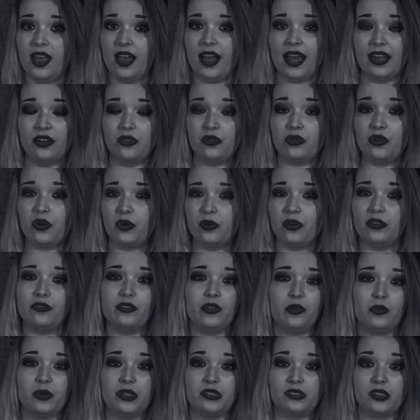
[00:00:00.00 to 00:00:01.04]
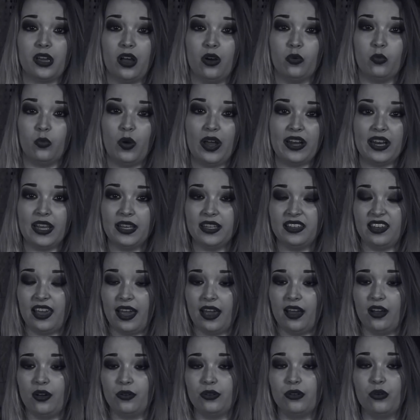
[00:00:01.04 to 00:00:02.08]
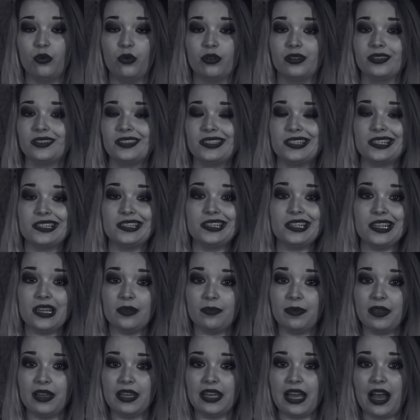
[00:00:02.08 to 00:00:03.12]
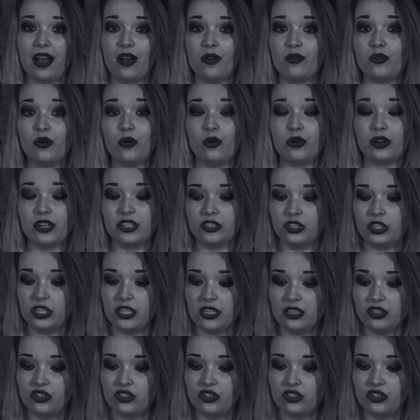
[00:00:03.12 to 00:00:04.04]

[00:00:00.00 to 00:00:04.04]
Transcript: I don't know if it was a wedding gown or a sleeping gown or she